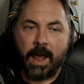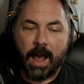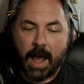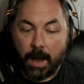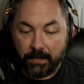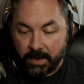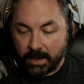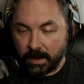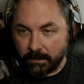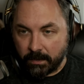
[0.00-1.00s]
I'm
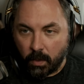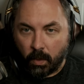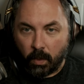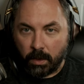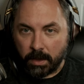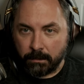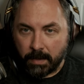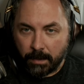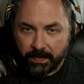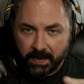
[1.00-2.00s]
thinking of the whole and
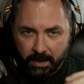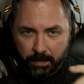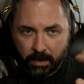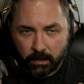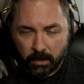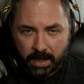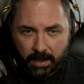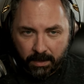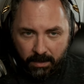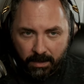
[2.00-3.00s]
I'm thinking about,
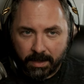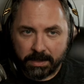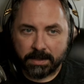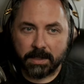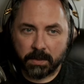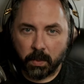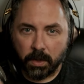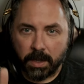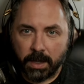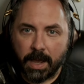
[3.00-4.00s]
okay, is this
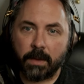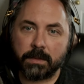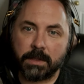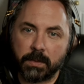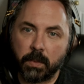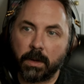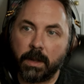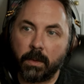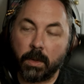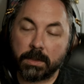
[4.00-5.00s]
working? How is this
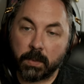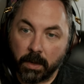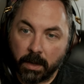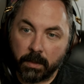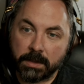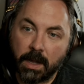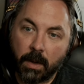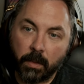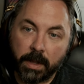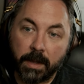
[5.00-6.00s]
working? What's
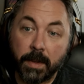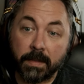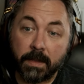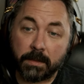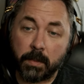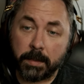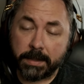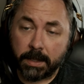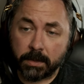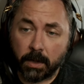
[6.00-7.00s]
not working about this moment
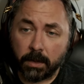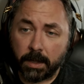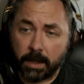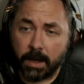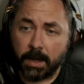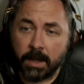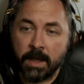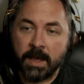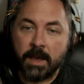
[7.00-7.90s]
that he's currently cutting?